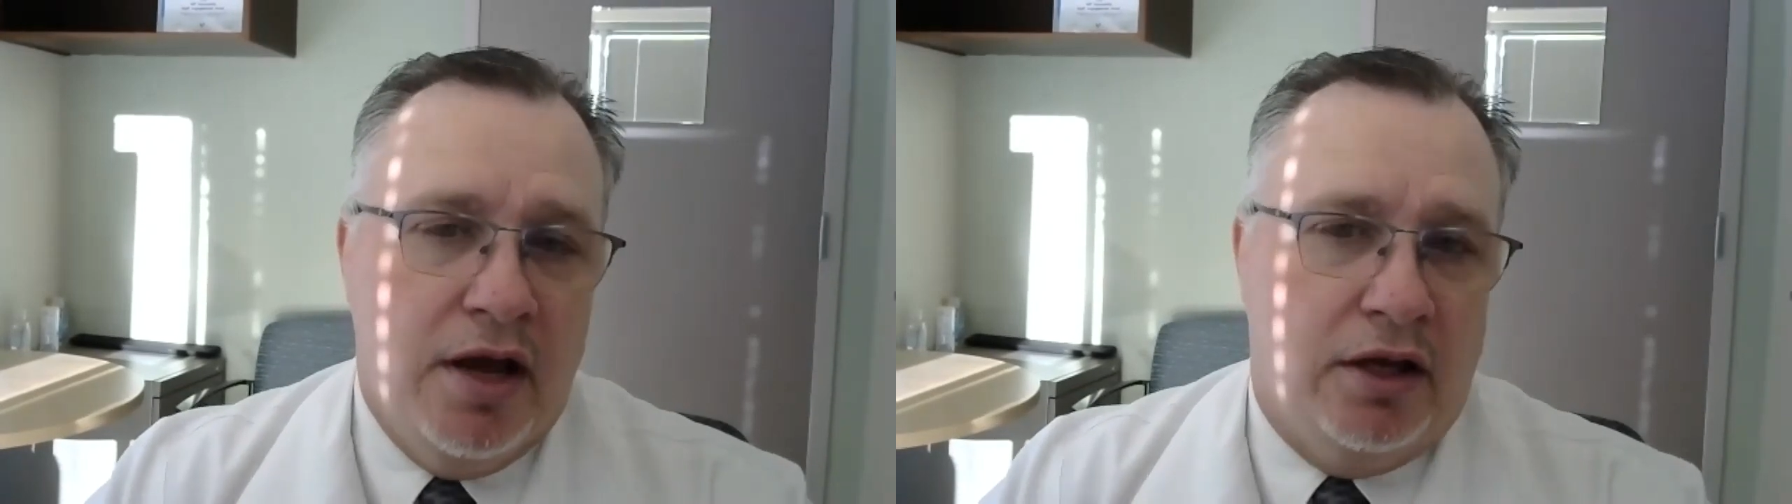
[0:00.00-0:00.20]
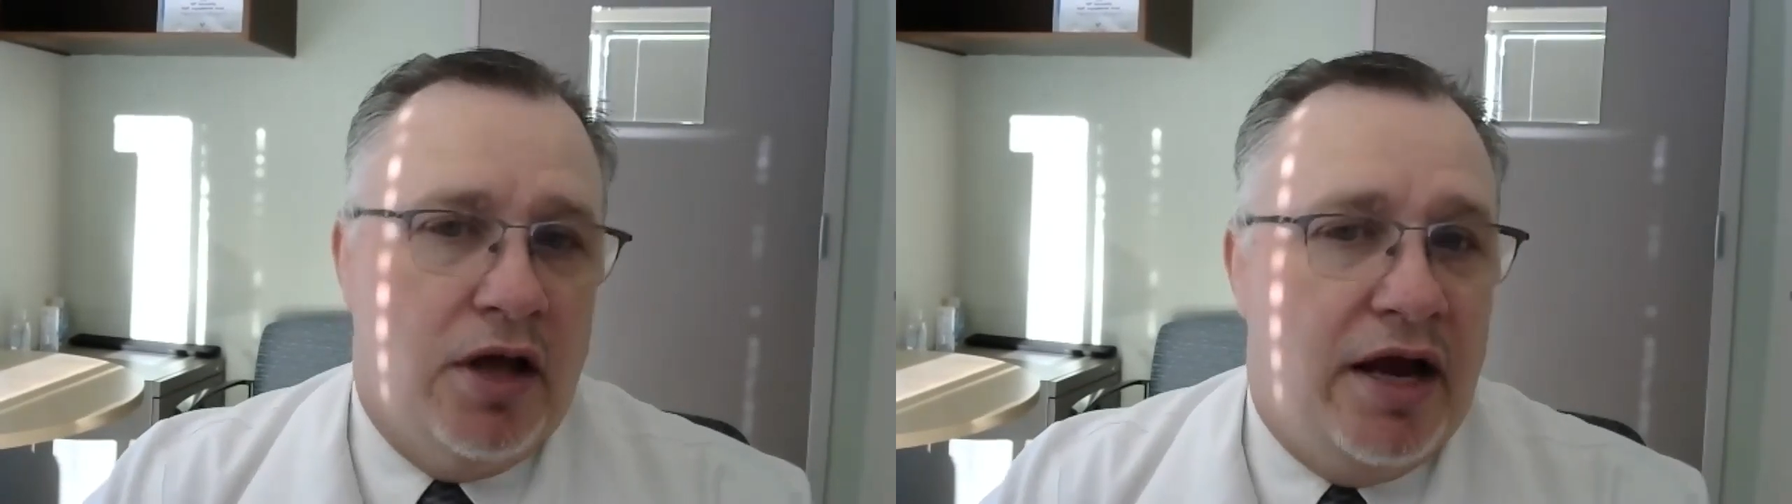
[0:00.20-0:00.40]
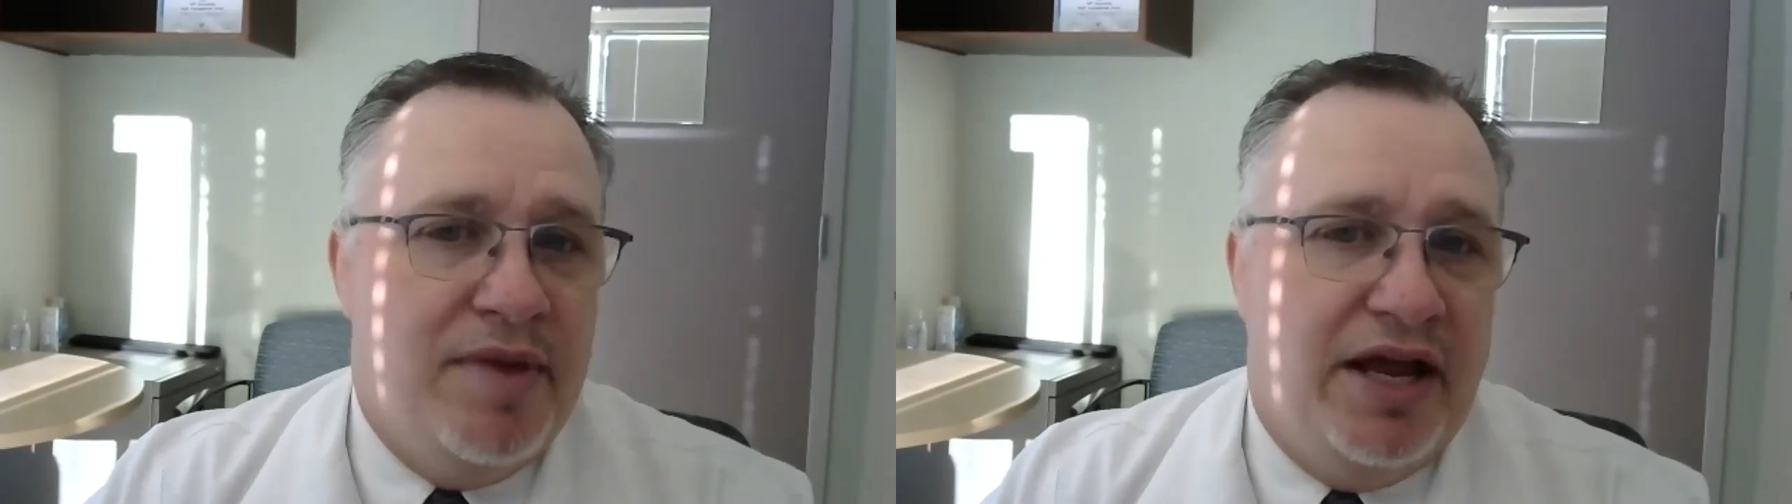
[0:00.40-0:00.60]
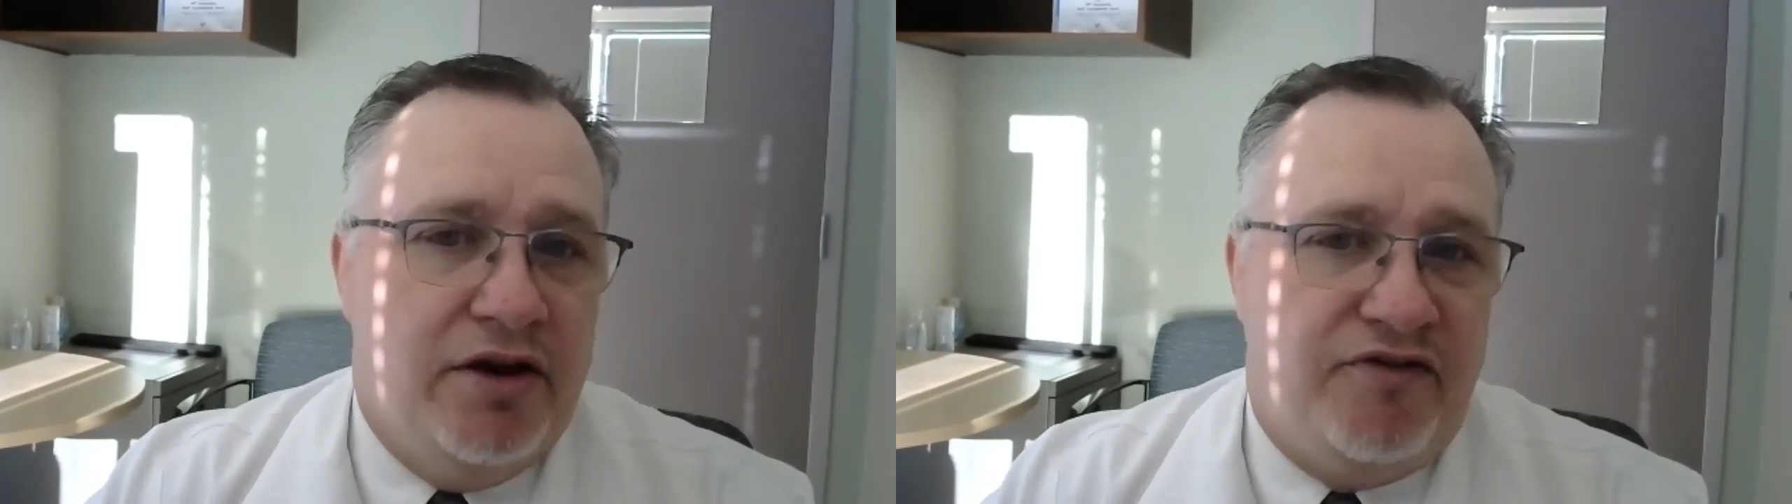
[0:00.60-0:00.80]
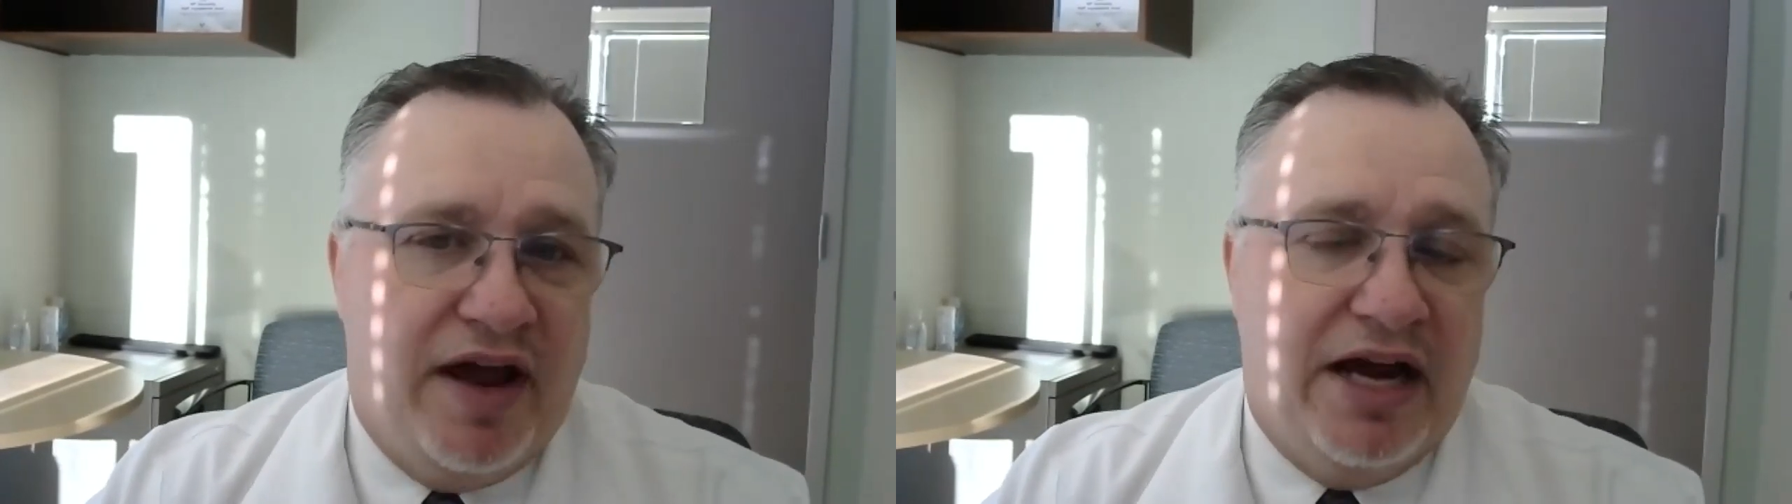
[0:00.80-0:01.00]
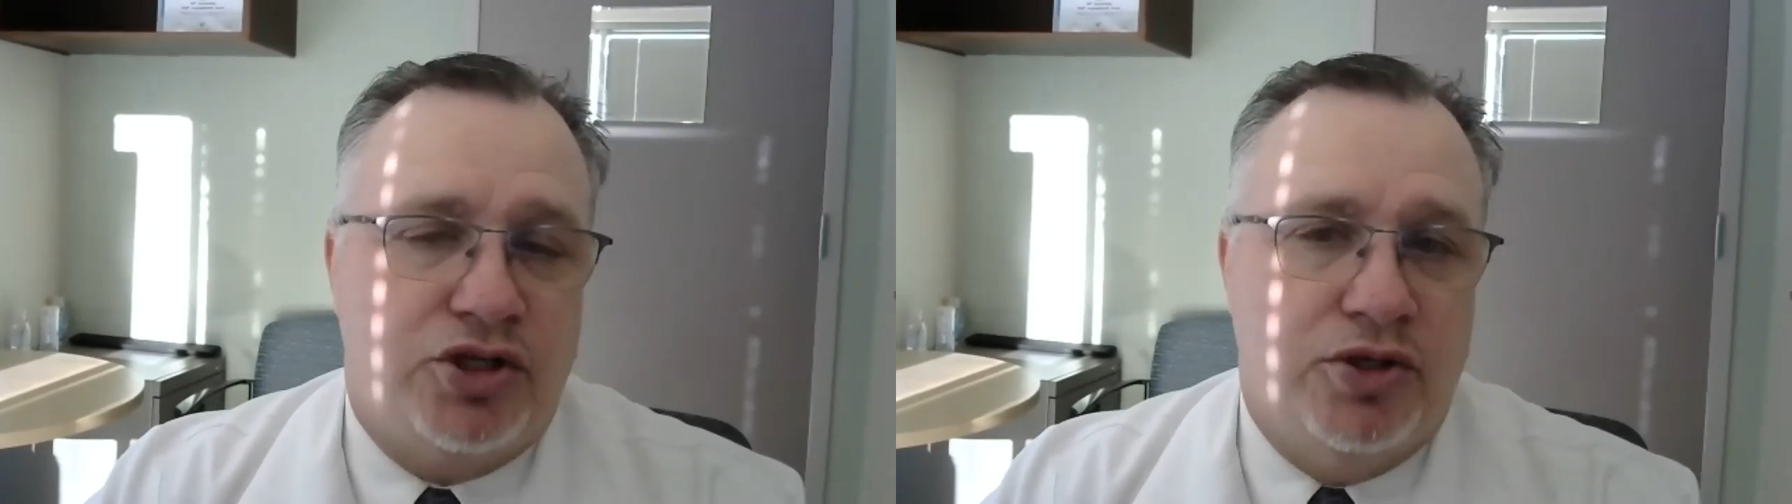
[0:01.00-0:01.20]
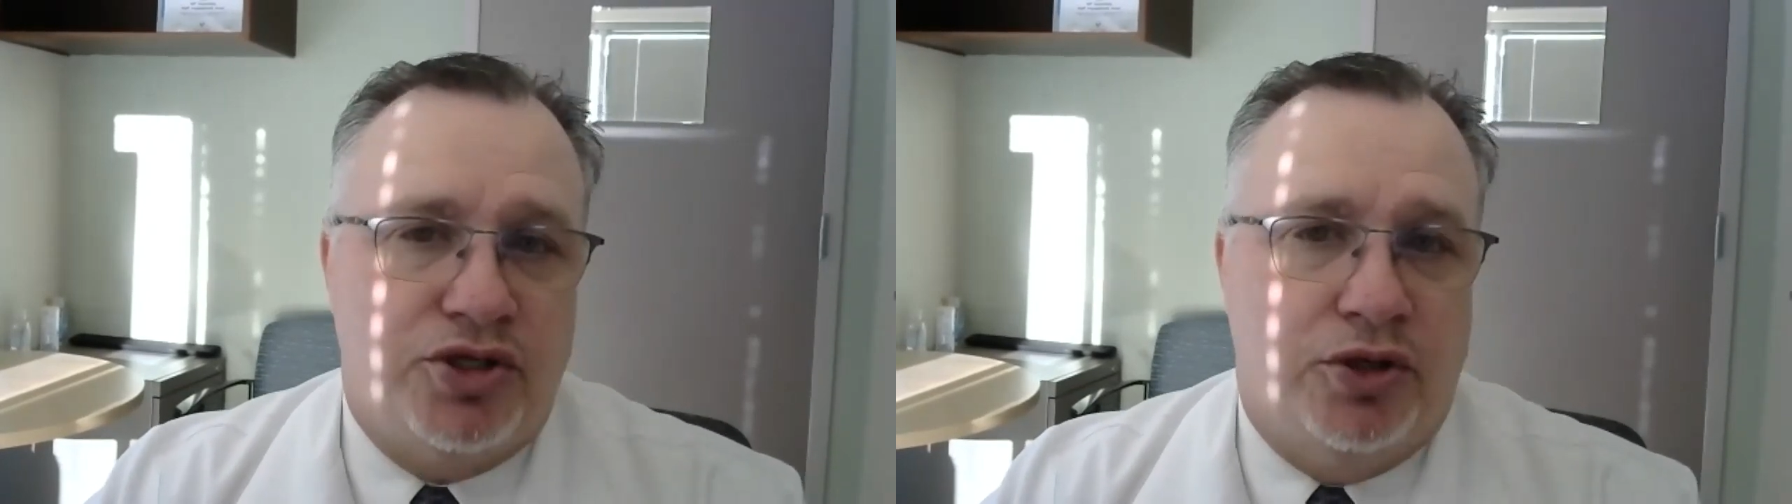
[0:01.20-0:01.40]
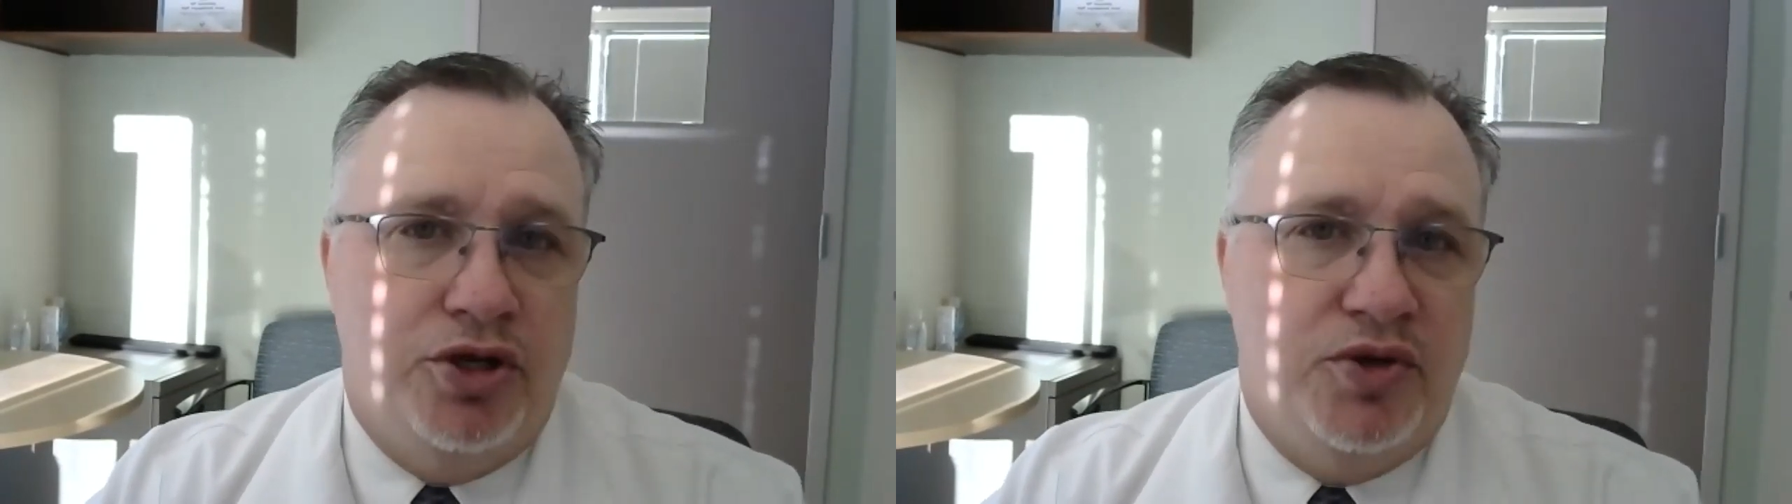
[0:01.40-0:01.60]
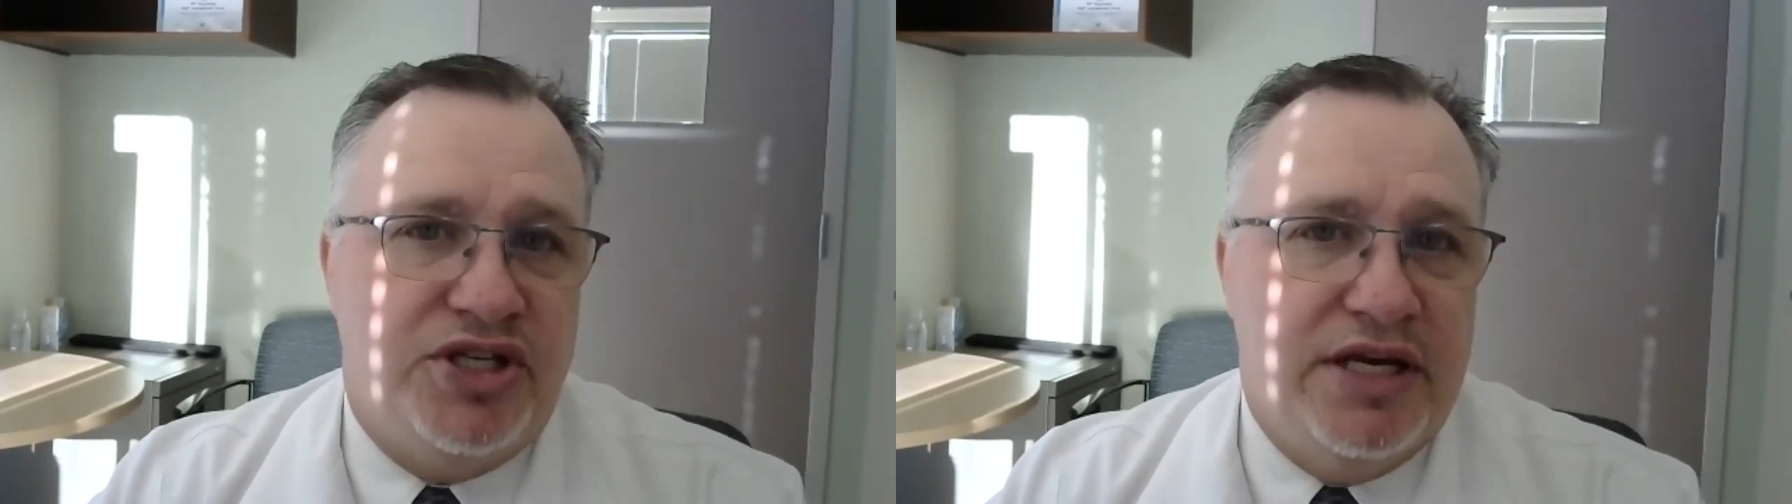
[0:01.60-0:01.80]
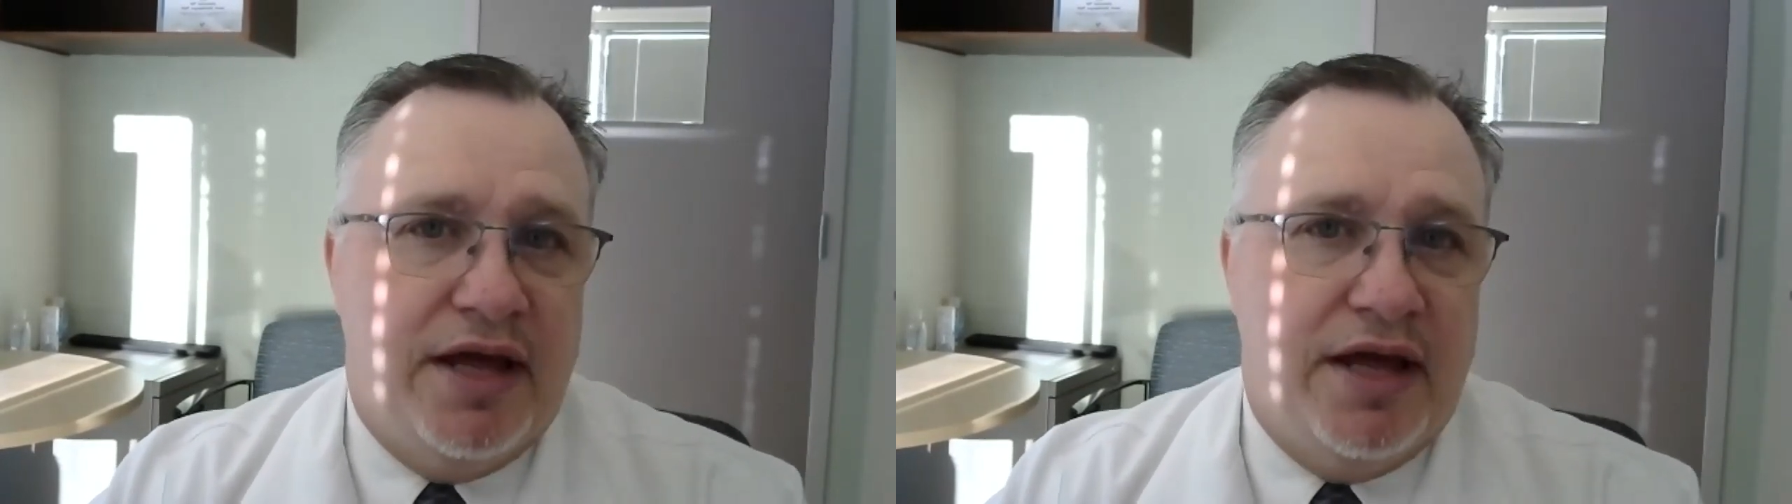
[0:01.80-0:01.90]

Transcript: A lot of manufacturers are using